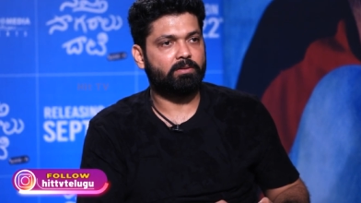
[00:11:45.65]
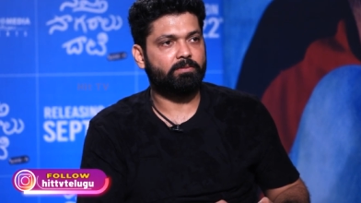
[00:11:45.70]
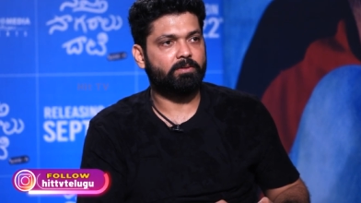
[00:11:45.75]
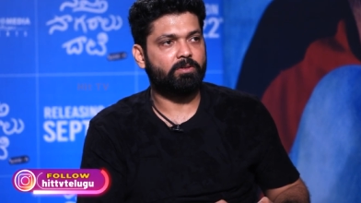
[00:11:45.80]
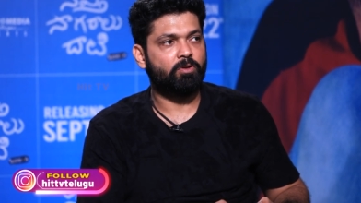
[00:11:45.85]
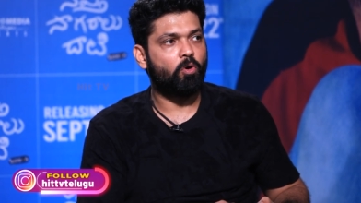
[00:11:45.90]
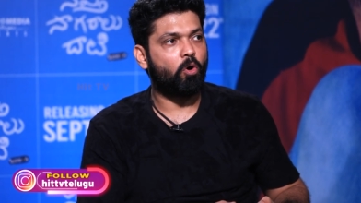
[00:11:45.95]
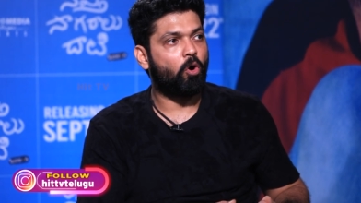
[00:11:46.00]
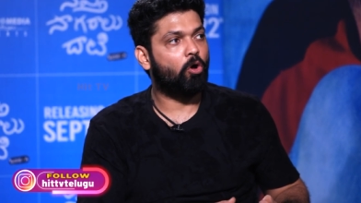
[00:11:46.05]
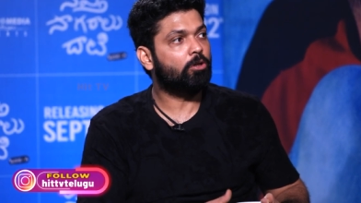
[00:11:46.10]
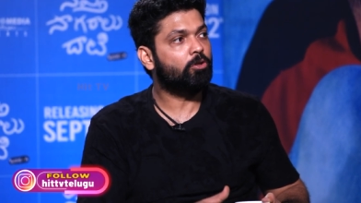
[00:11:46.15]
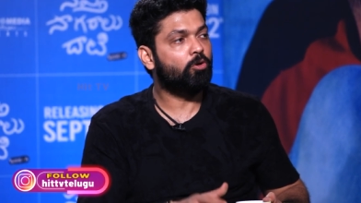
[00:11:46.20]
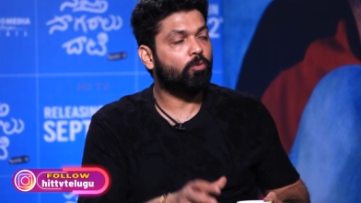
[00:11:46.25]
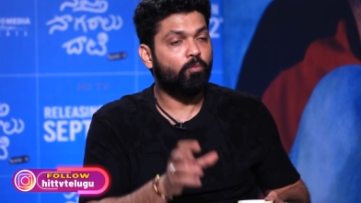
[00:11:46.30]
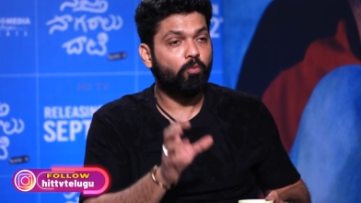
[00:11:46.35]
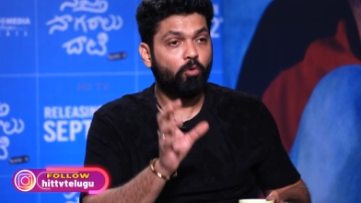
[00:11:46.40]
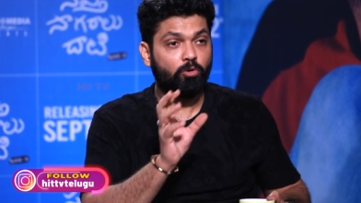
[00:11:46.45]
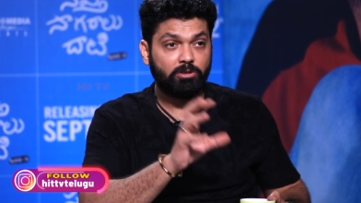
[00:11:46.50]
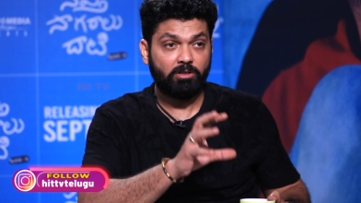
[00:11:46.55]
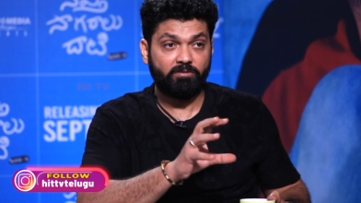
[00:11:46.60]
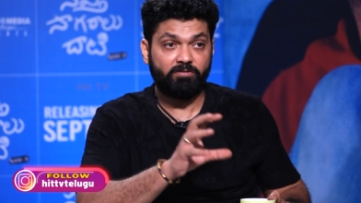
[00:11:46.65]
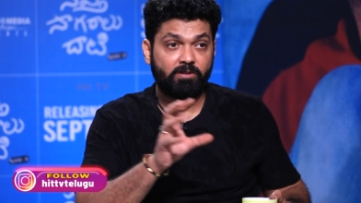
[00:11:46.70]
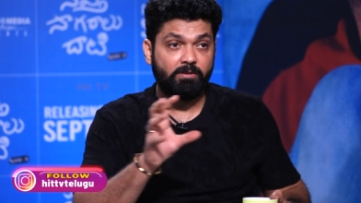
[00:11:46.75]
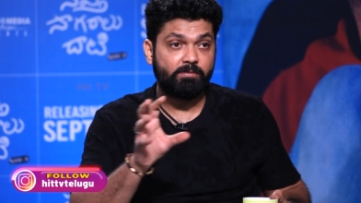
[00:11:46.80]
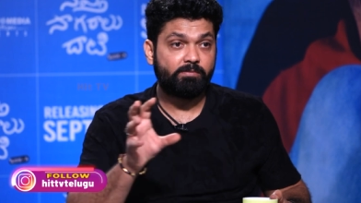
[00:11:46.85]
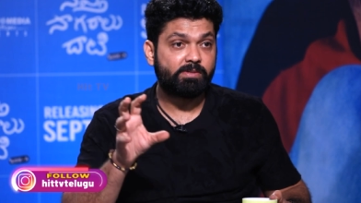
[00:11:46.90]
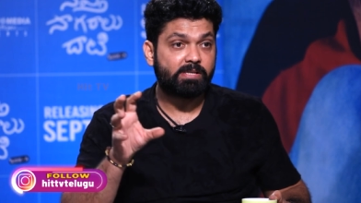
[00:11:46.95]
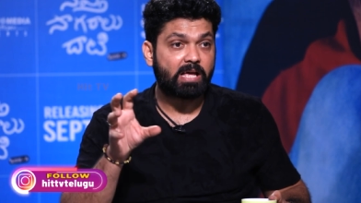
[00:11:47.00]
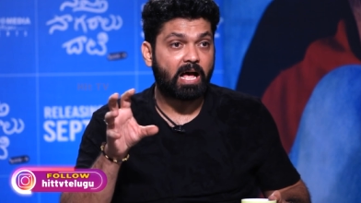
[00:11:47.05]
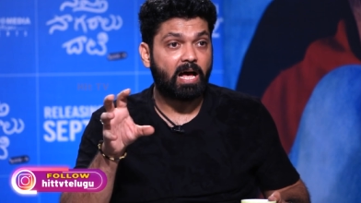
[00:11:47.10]
you know, although both the
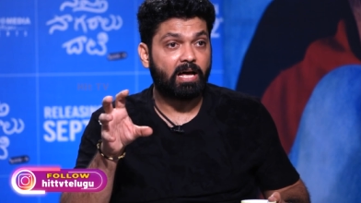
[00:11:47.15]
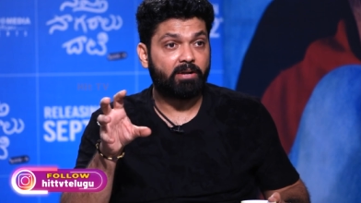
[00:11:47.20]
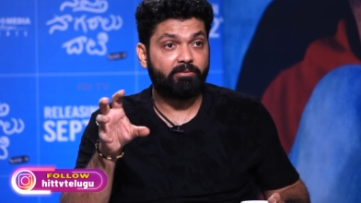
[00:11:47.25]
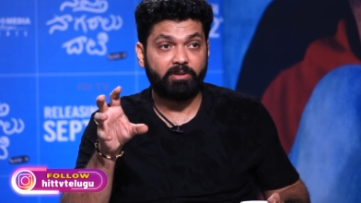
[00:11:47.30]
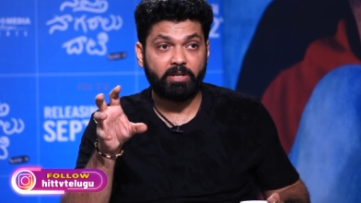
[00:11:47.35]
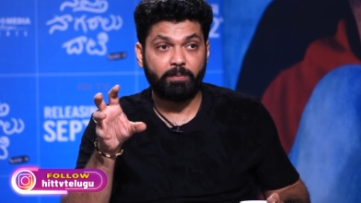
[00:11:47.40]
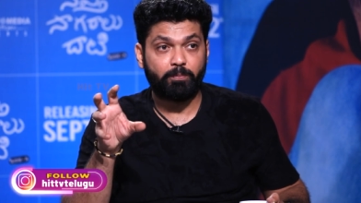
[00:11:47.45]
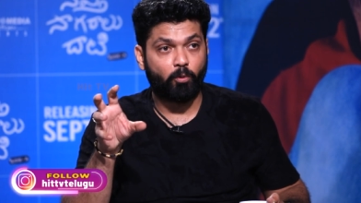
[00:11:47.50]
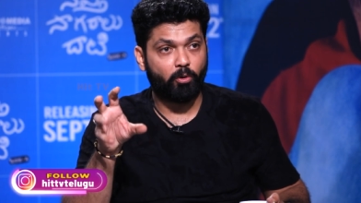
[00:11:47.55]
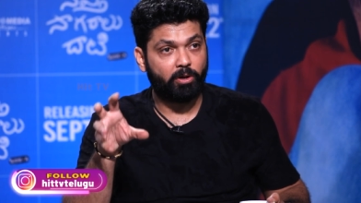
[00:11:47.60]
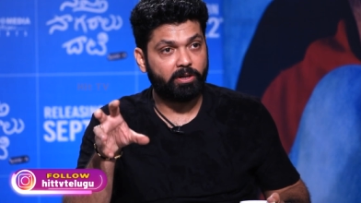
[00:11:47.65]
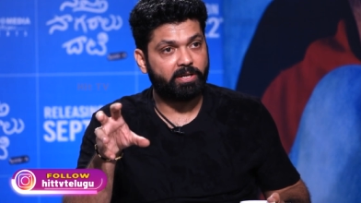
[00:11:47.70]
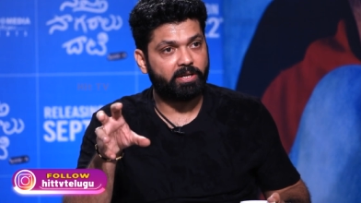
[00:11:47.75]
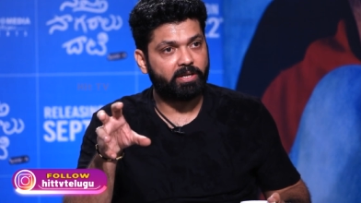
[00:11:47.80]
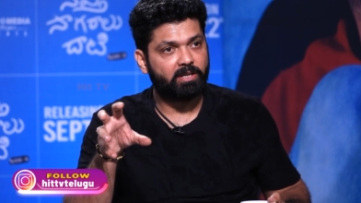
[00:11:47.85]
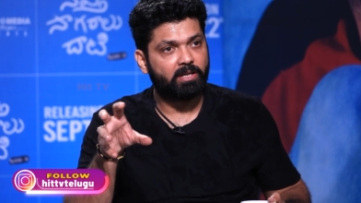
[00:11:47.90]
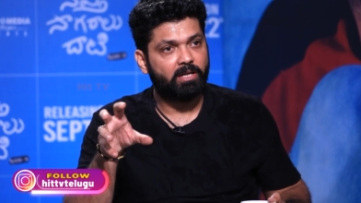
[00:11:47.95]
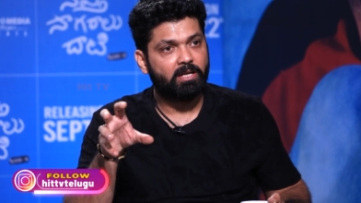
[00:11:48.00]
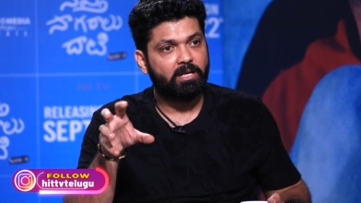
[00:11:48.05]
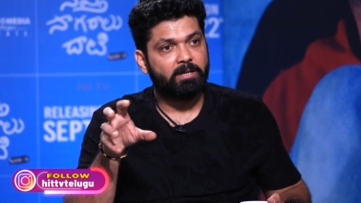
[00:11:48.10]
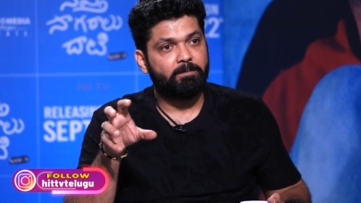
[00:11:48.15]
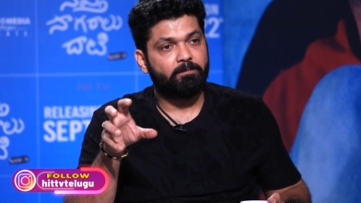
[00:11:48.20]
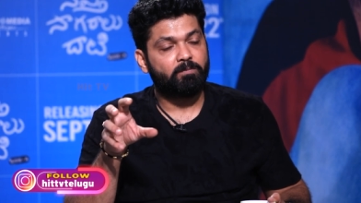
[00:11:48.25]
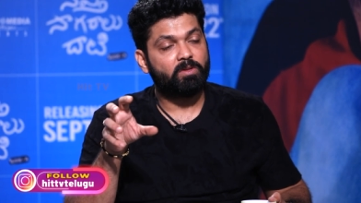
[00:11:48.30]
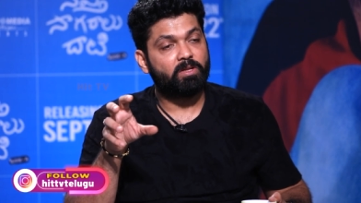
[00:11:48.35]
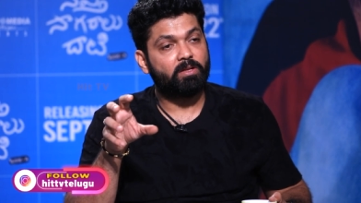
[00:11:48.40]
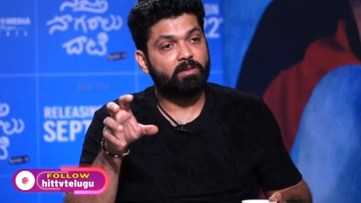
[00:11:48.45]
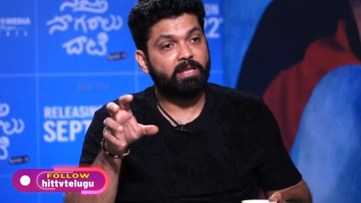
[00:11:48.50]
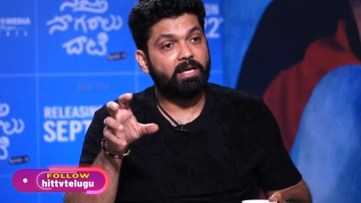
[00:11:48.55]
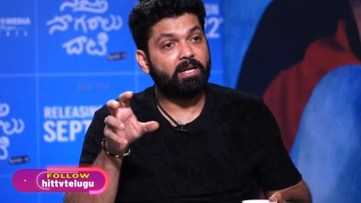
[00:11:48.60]
films are very poetic,
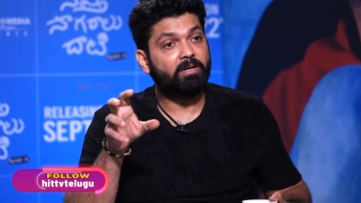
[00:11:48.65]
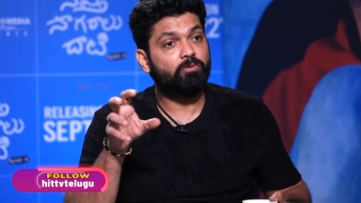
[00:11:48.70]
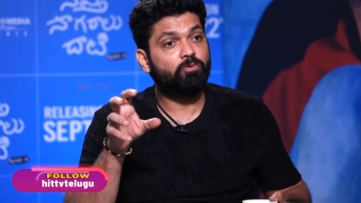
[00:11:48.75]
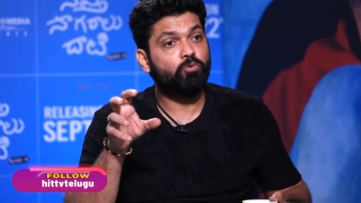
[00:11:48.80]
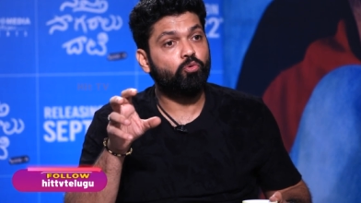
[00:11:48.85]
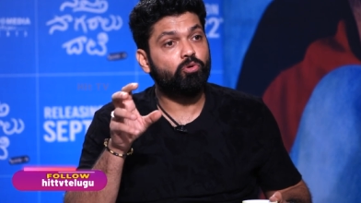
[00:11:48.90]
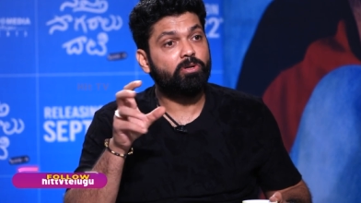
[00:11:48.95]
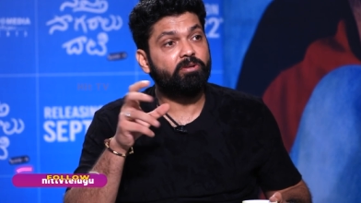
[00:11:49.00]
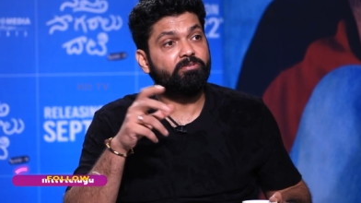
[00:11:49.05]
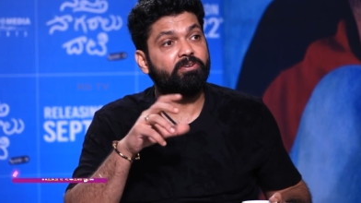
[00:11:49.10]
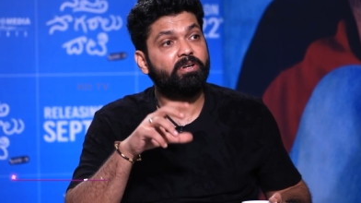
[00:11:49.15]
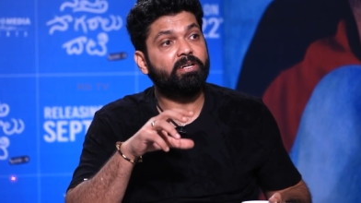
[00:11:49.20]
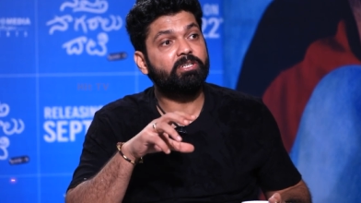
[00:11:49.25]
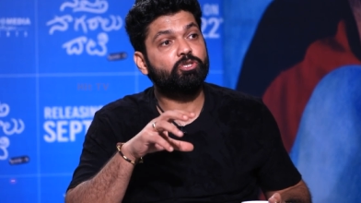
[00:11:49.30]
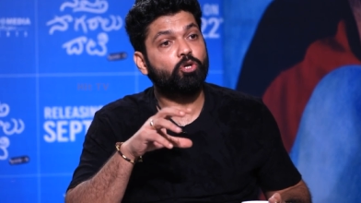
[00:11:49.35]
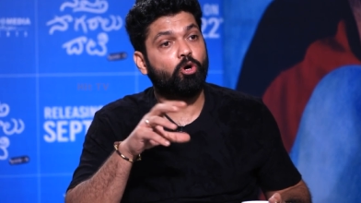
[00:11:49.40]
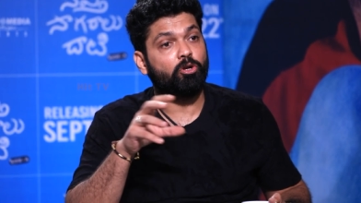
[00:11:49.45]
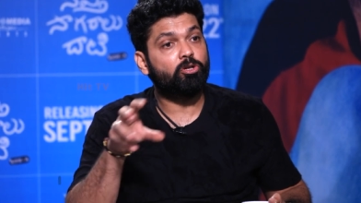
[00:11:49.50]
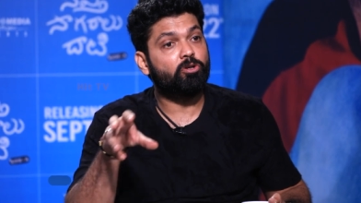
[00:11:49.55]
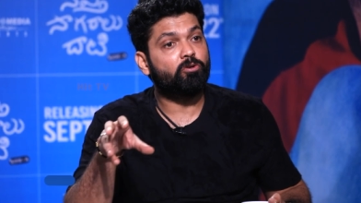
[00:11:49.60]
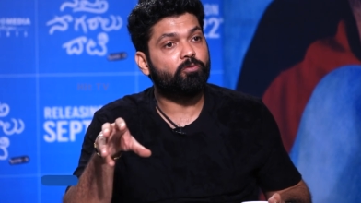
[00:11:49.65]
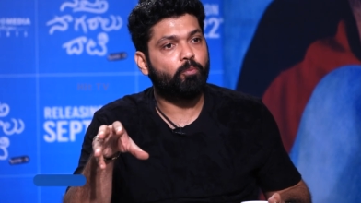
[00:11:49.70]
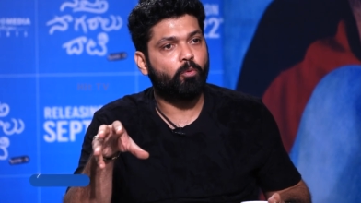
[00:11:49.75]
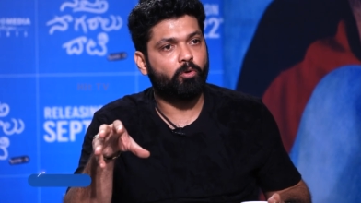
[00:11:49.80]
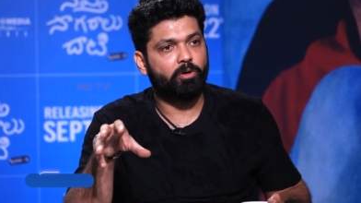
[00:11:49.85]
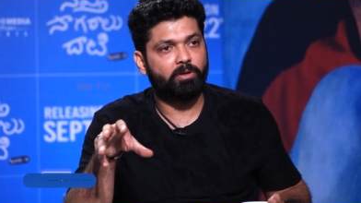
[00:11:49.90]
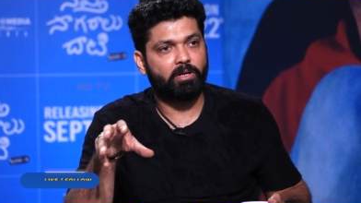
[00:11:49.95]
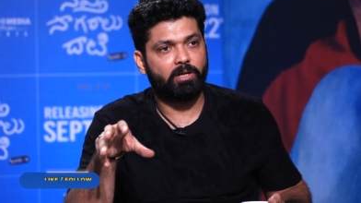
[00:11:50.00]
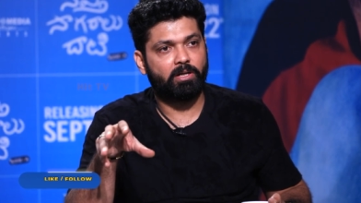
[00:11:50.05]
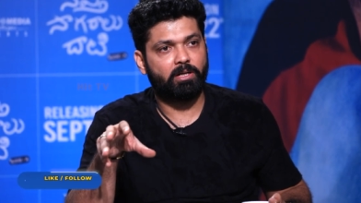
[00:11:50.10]
they're two different genres of po
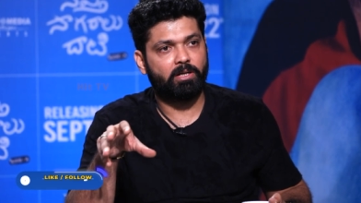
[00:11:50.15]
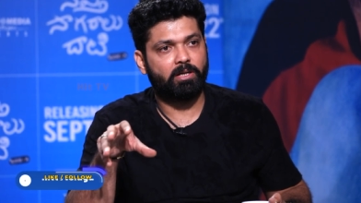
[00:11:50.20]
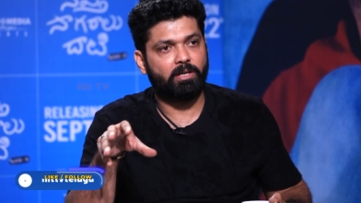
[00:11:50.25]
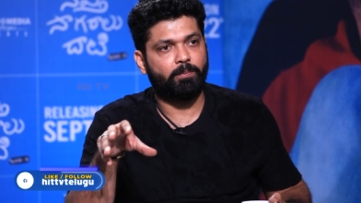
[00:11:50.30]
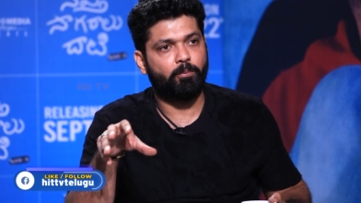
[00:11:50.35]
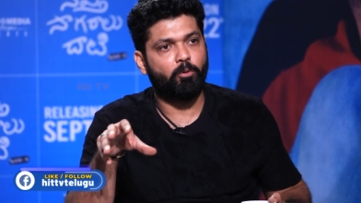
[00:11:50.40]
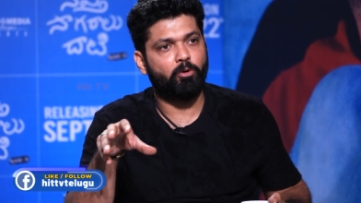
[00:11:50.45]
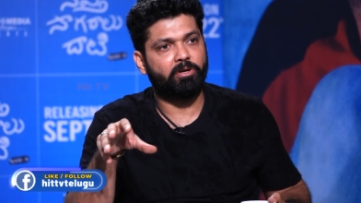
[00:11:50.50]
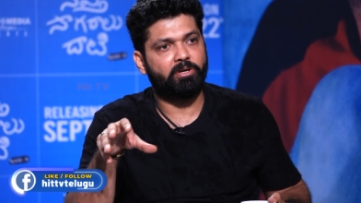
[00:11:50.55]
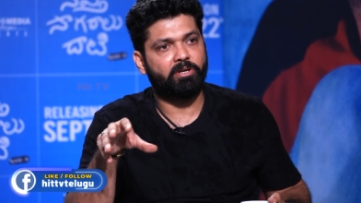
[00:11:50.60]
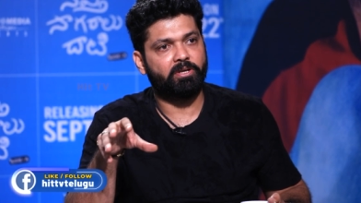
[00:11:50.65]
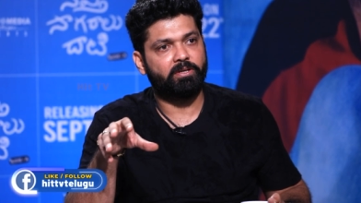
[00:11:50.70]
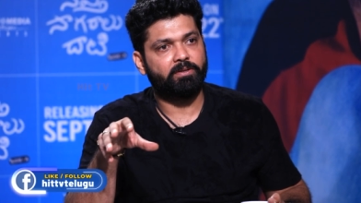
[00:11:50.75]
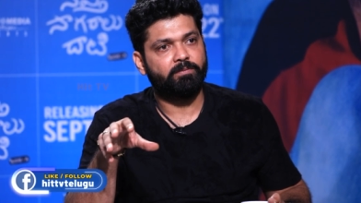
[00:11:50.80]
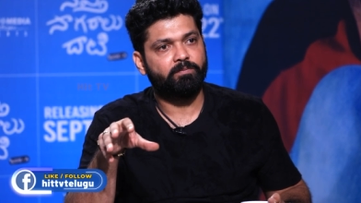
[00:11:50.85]
uh, poetry.